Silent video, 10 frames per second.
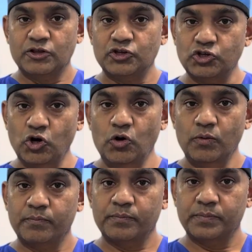
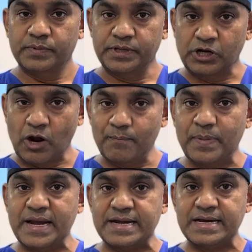So the
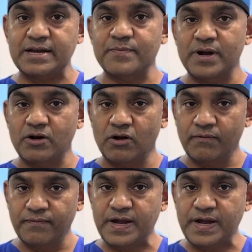complete treatment of